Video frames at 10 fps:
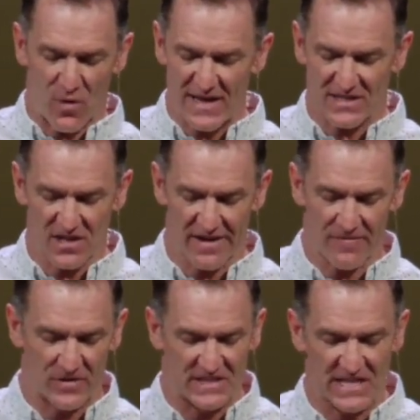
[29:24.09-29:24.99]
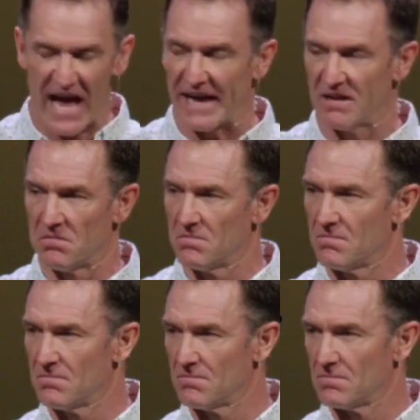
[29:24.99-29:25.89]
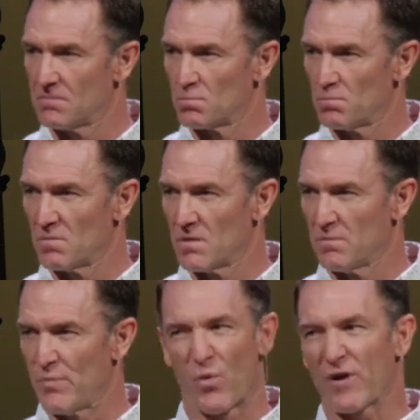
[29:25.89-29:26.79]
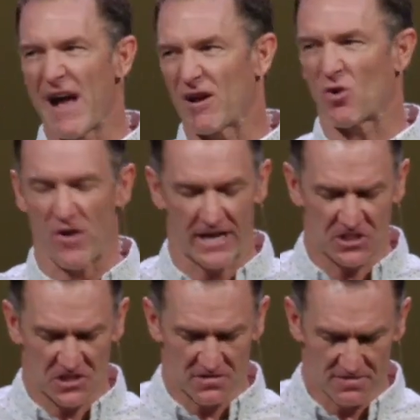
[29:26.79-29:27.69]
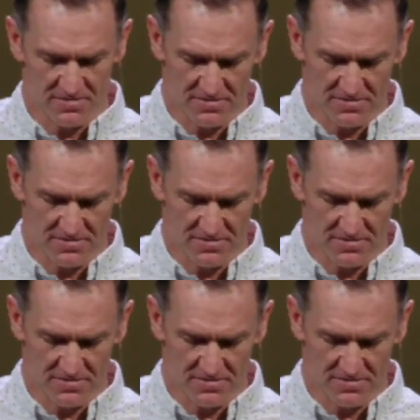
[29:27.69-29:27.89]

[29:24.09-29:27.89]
pressed on every side, but we're not crushed.